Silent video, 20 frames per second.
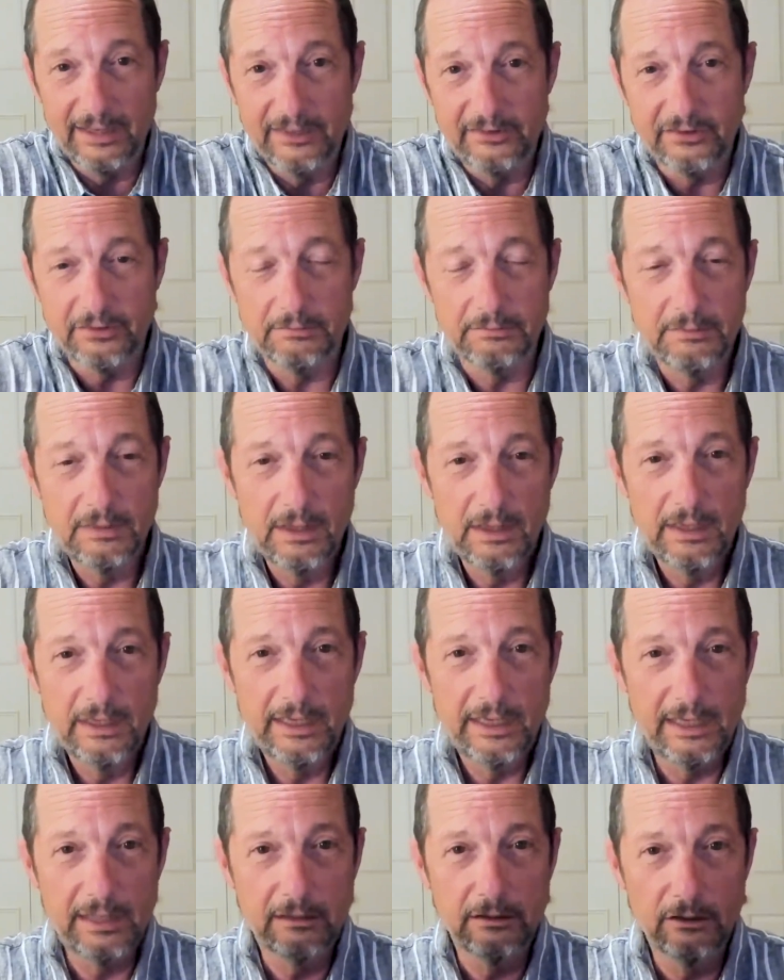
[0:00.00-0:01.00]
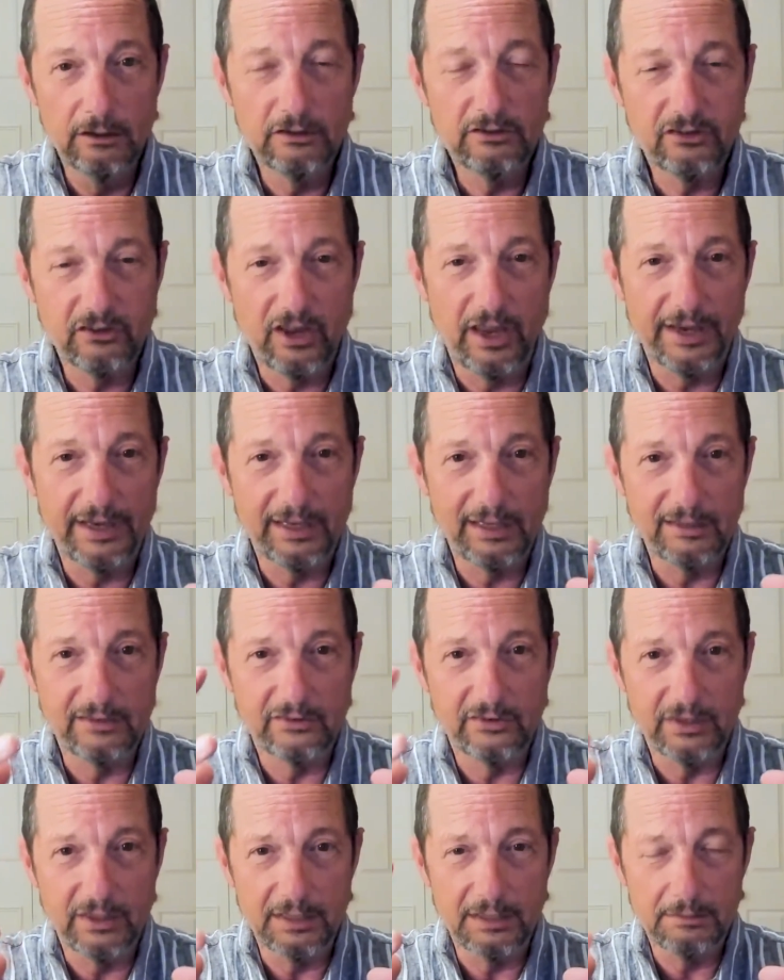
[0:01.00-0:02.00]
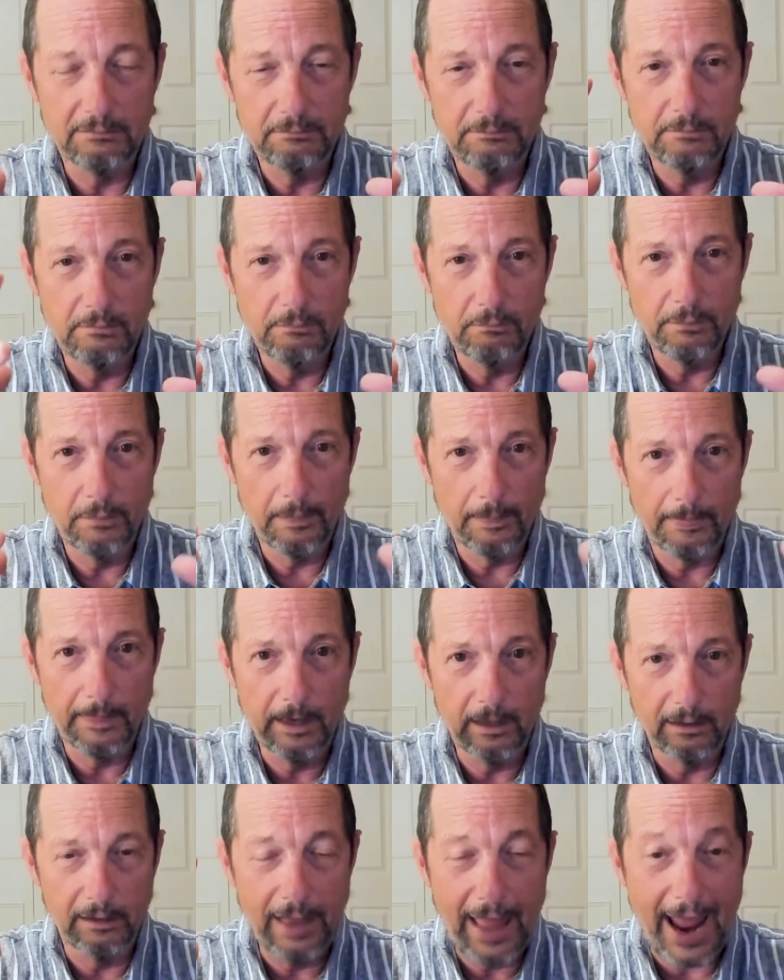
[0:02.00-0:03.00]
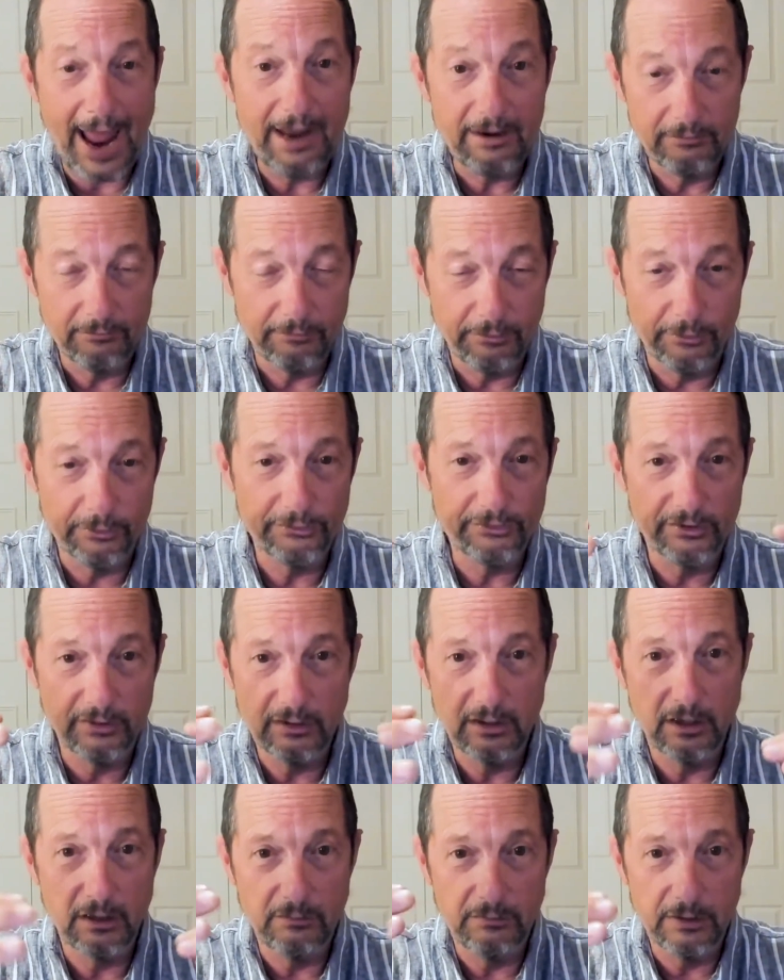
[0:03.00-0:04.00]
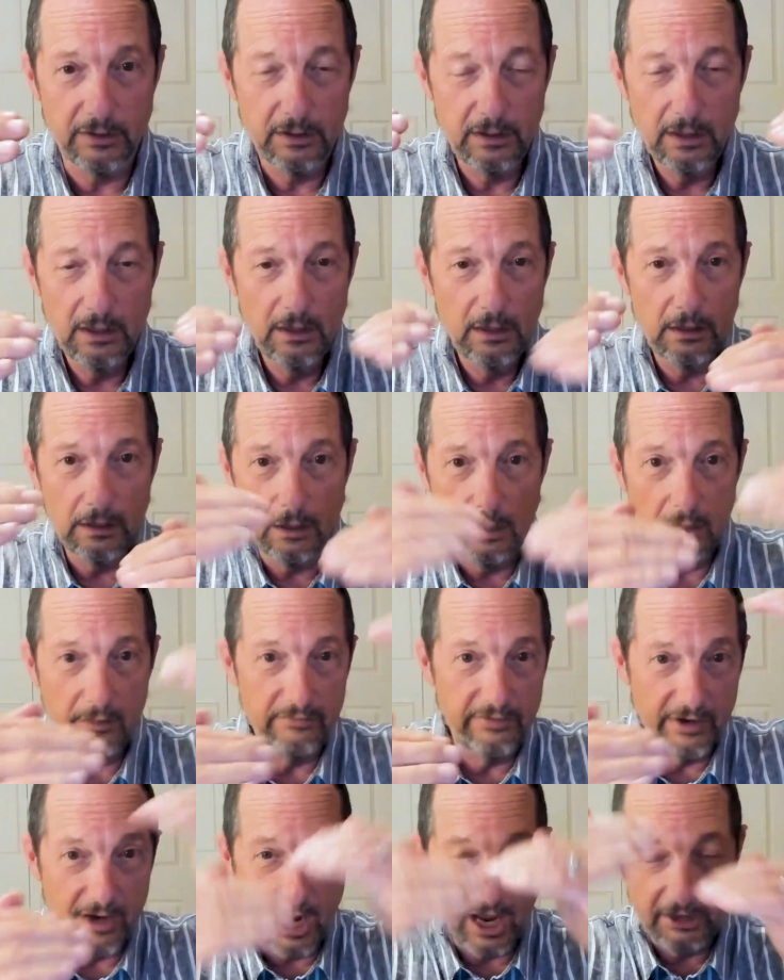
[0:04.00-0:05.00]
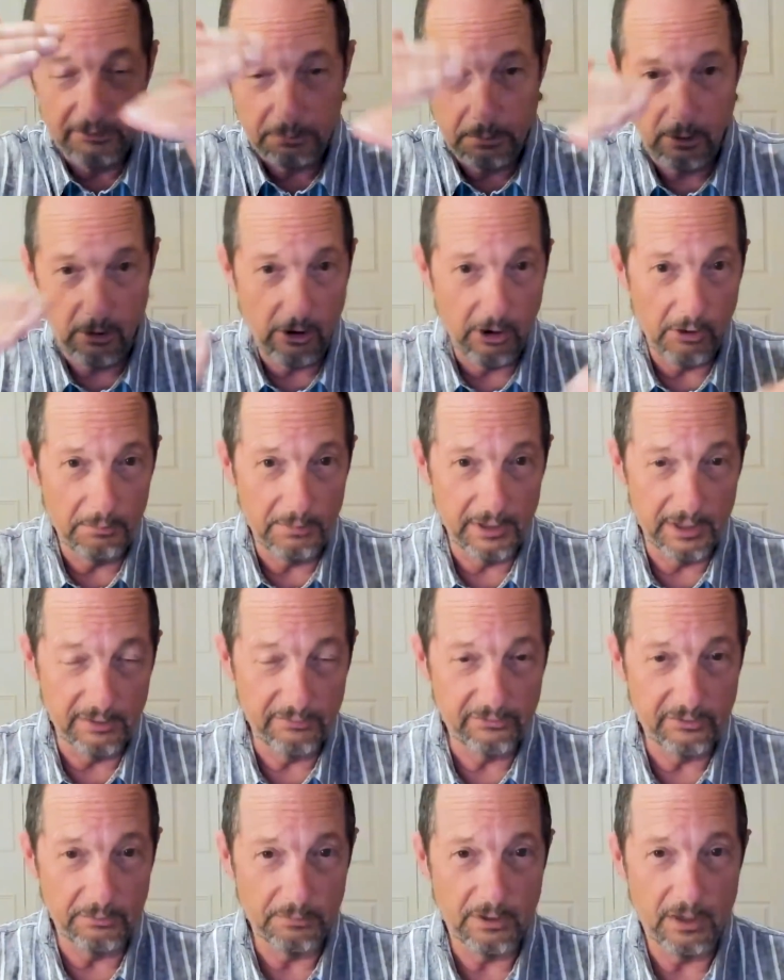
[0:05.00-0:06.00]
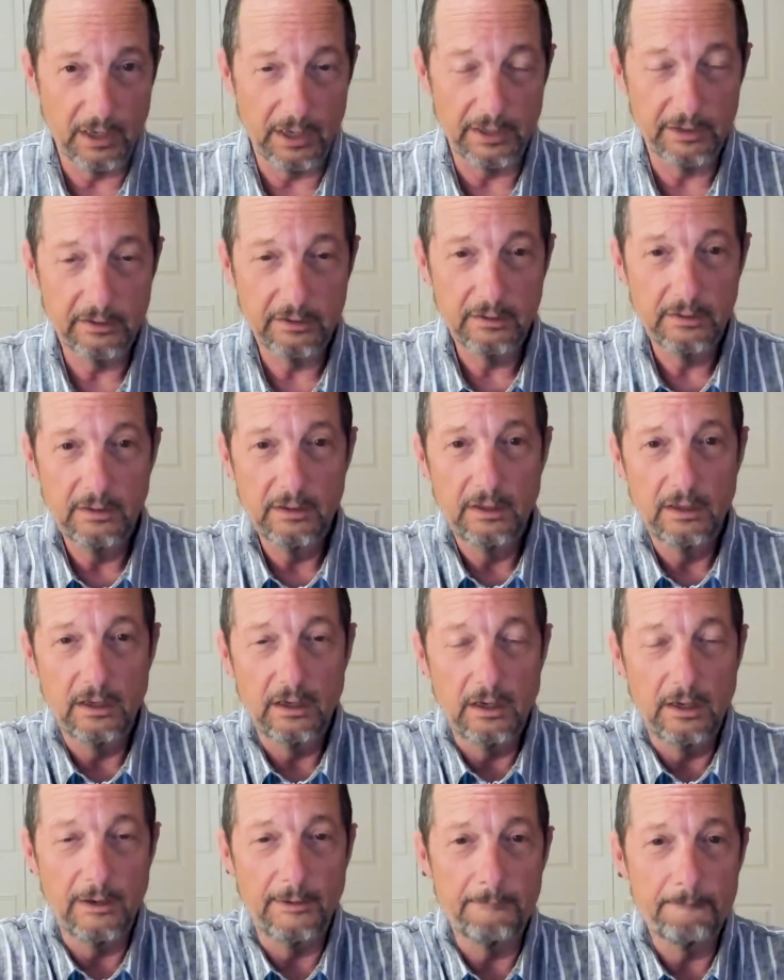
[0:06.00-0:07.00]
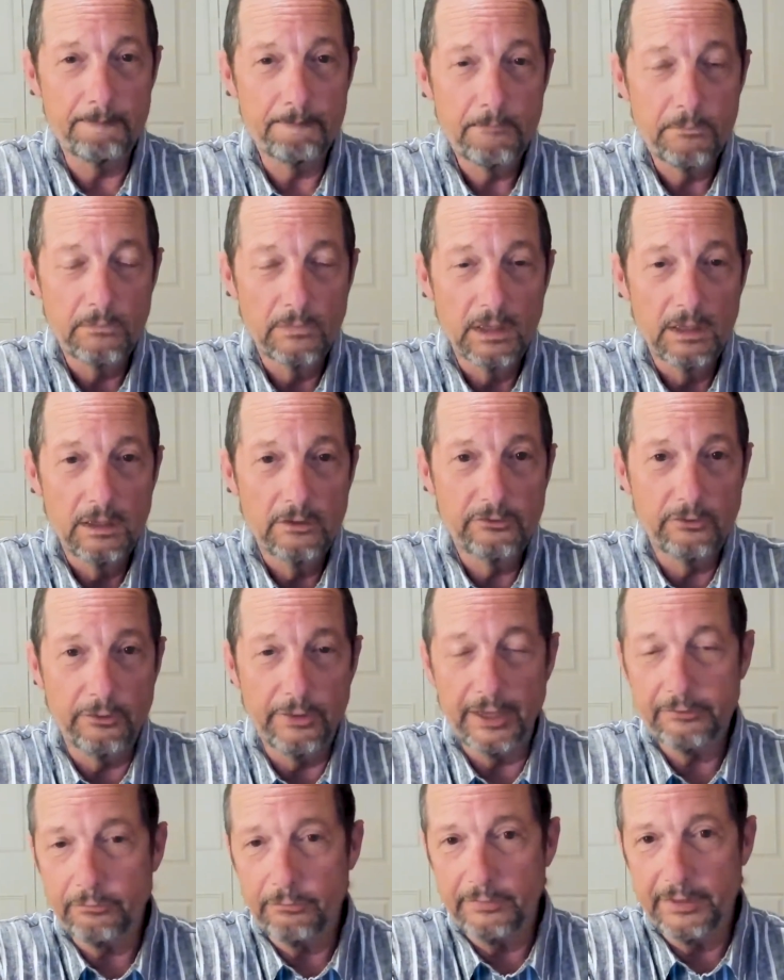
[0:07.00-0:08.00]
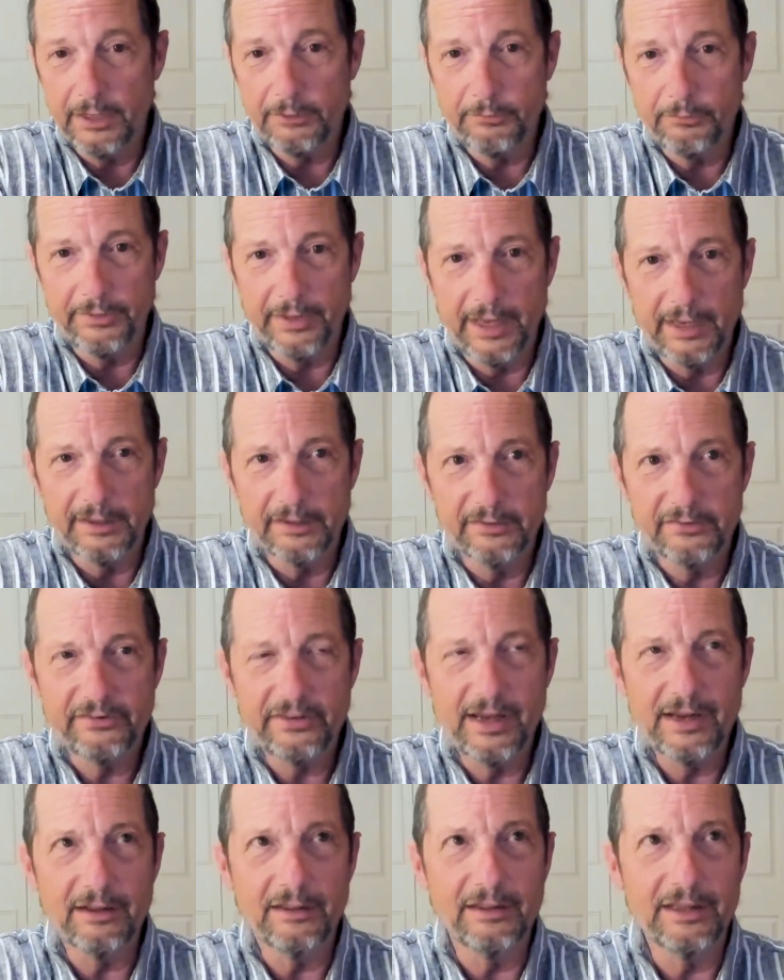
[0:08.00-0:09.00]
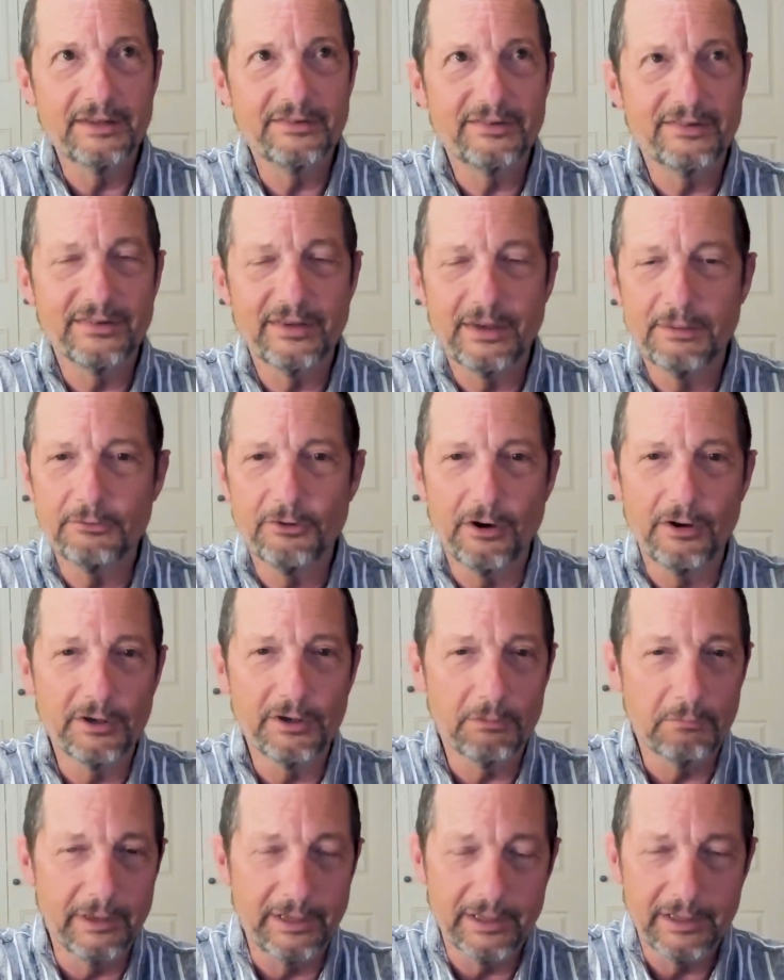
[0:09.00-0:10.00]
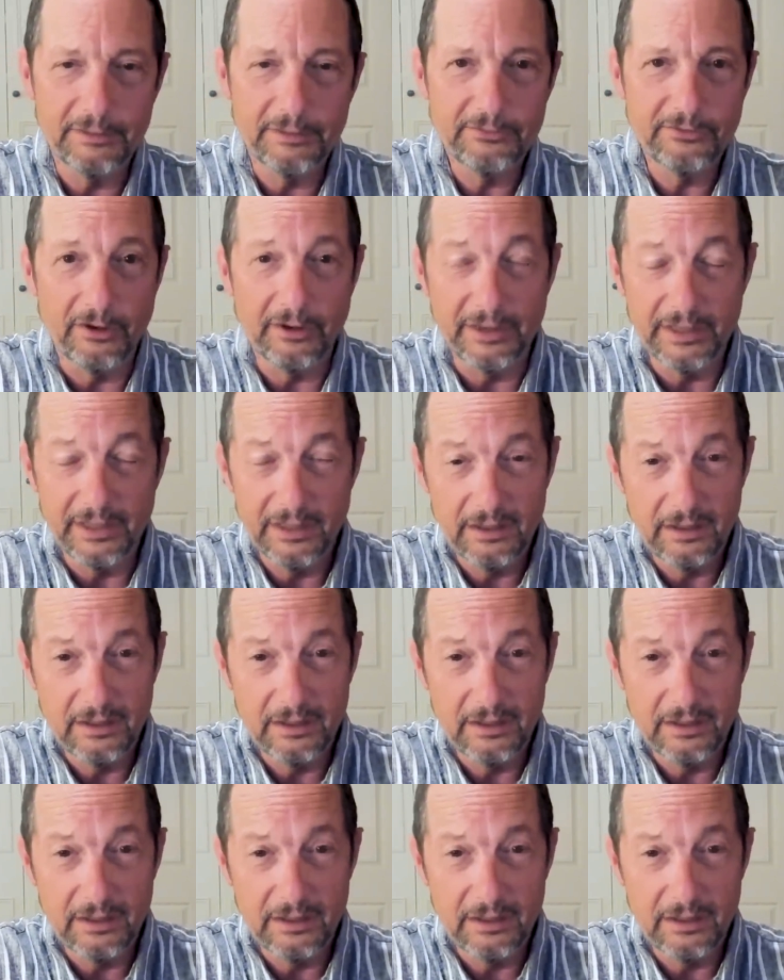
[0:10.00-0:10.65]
It's a, it looks like it's a, a Latin version of a, of a gospel harmony of some kind. Um, so that's that's what that is. Sangallensis. "I'm drawing a blank. Sorry."